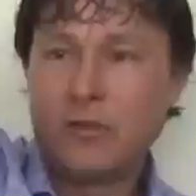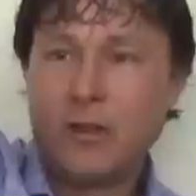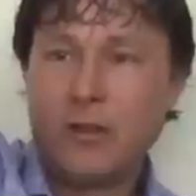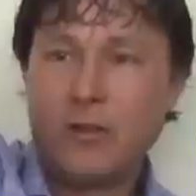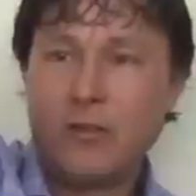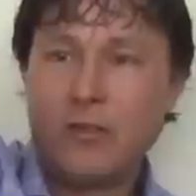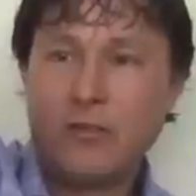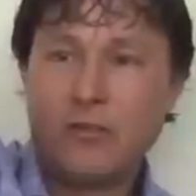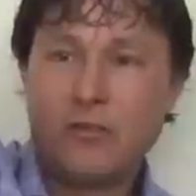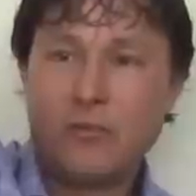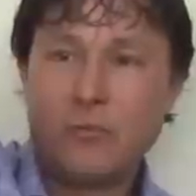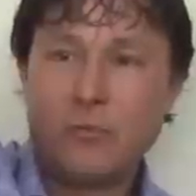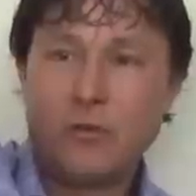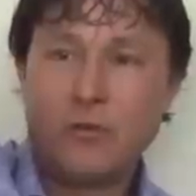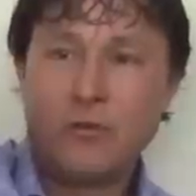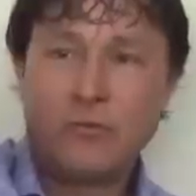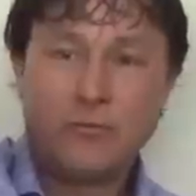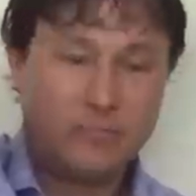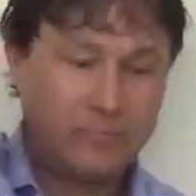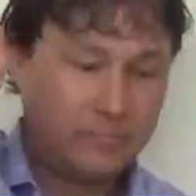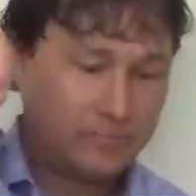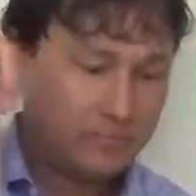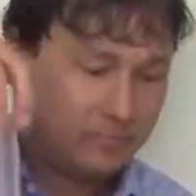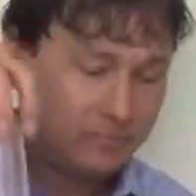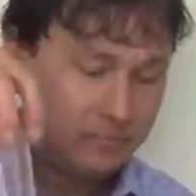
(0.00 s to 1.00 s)
out of this one.
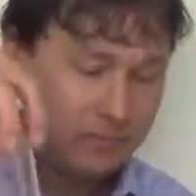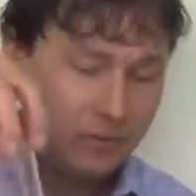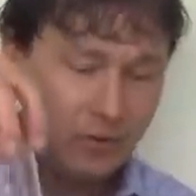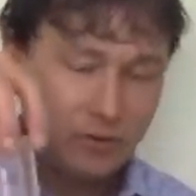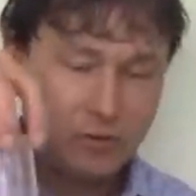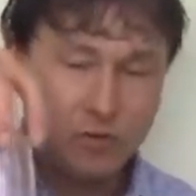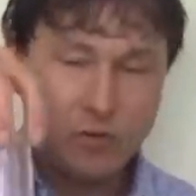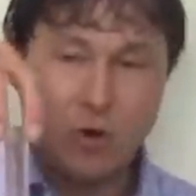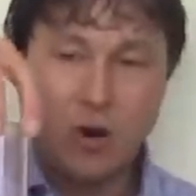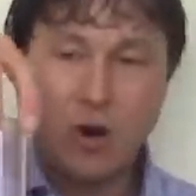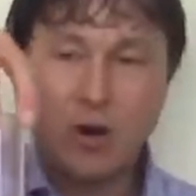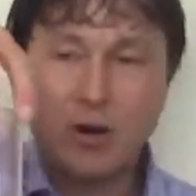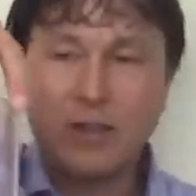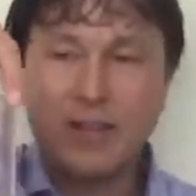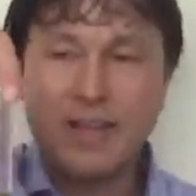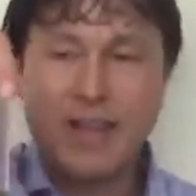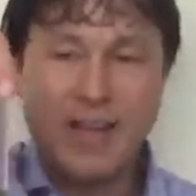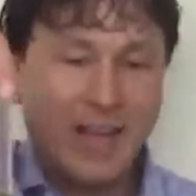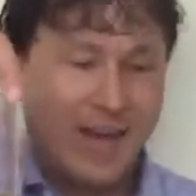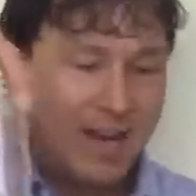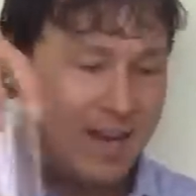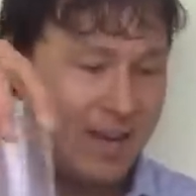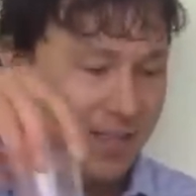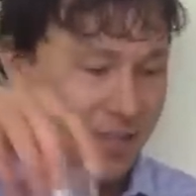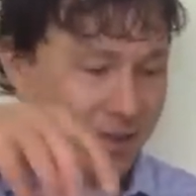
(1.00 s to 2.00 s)
So hardly
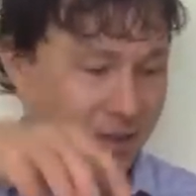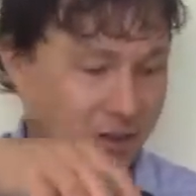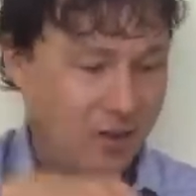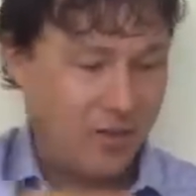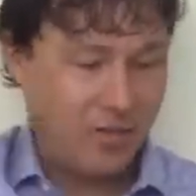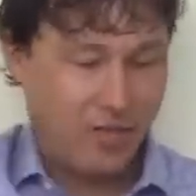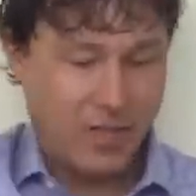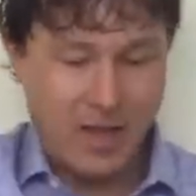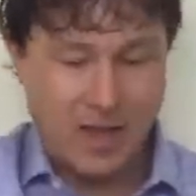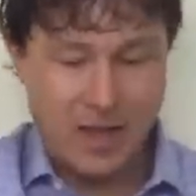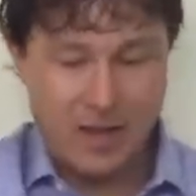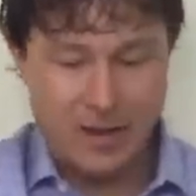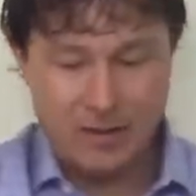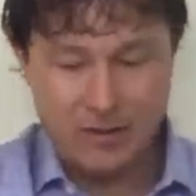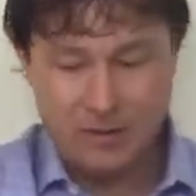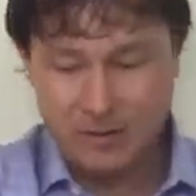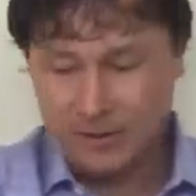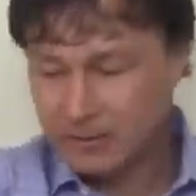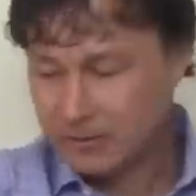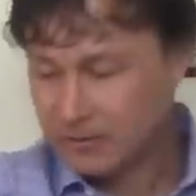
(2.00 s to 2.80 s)
anything on that.